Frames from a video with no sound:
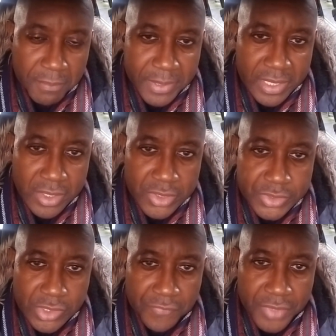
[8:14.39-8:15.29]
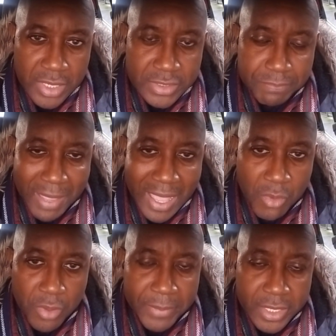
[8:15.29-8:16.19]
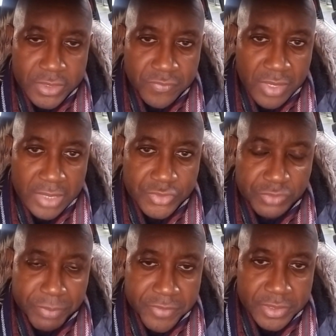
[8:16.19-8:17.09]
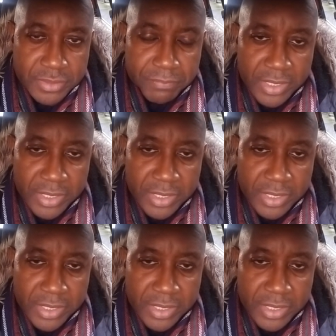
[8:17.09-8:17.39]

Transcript: because of God's power, because of God's spirit,